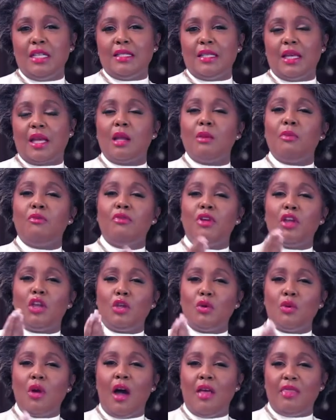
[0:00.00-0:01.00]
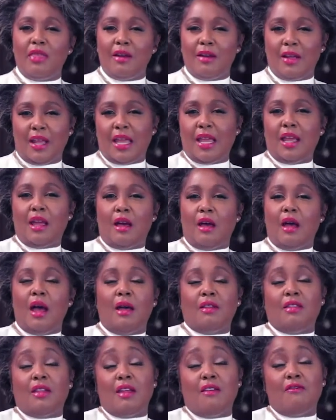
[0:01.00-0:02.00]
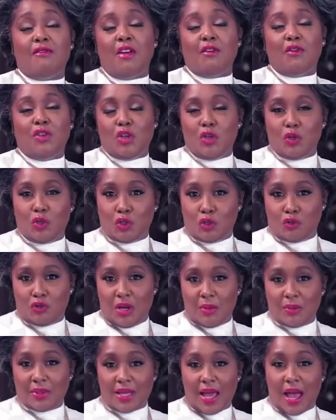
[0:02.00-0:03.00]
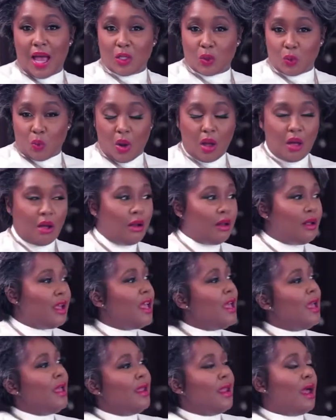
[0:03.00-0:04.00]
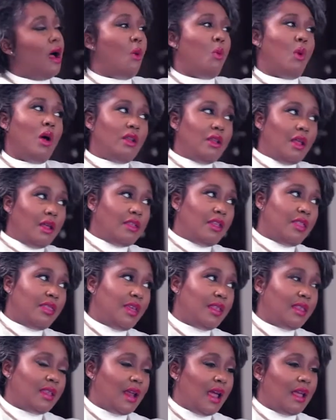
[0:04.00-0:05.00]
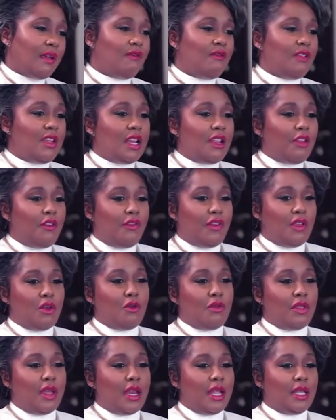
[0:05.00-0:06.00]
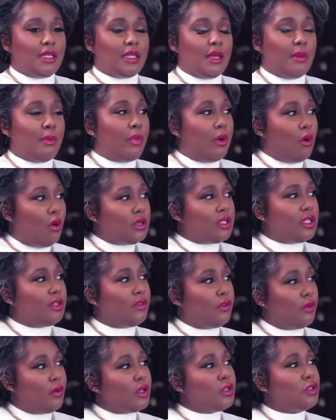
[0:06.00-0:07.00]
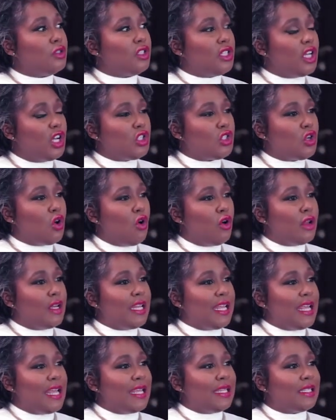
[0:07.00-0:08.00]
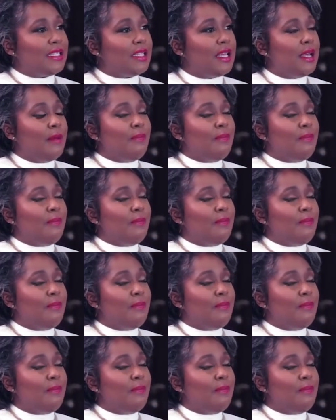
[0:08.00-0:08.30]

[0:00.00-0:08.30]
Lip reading: that can bring you other revenue streams as well. Now, one other thing that I really feel that is important for us to touch on is